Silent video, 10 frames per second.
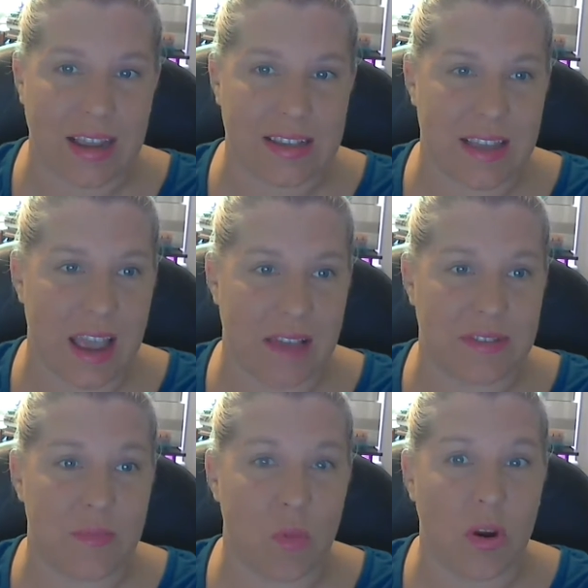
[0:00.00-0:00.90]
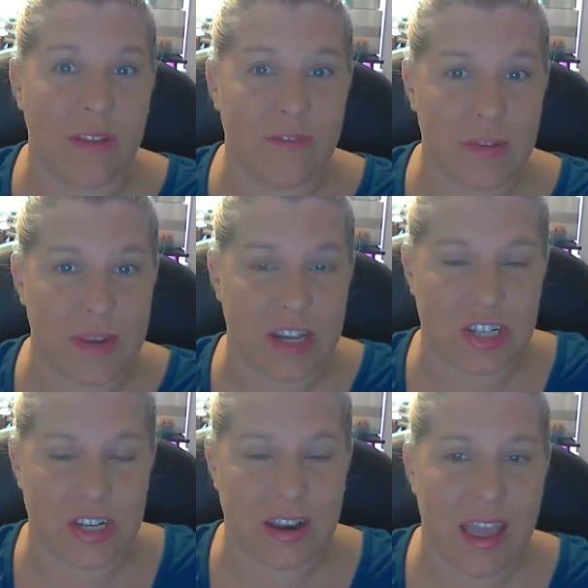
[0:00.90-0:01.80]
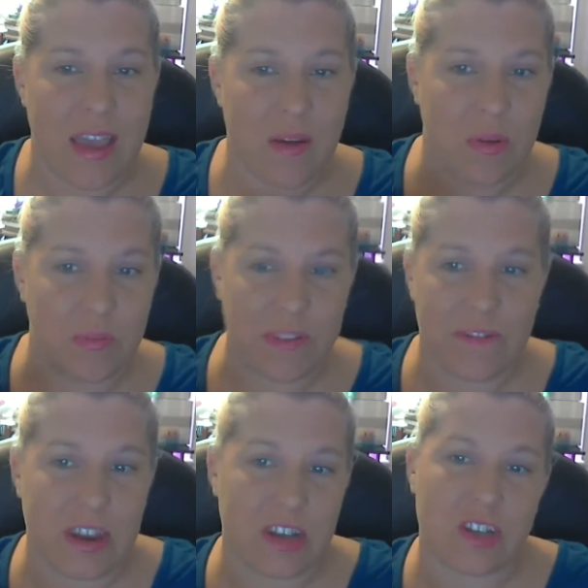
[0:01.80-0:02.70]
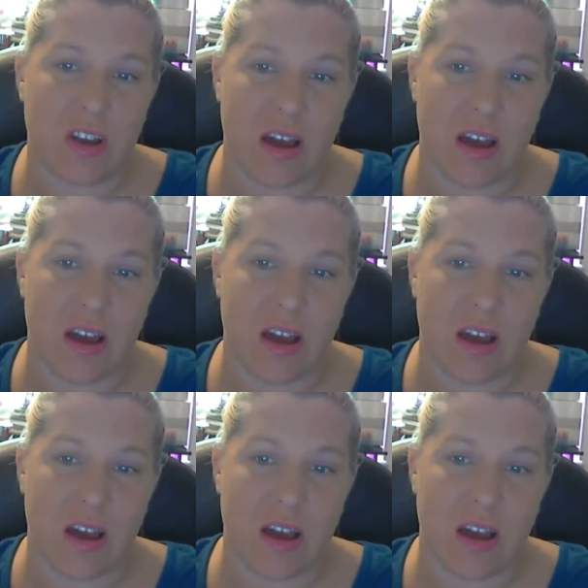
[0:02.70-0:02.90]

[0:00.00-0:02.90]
because I have some more information when we finish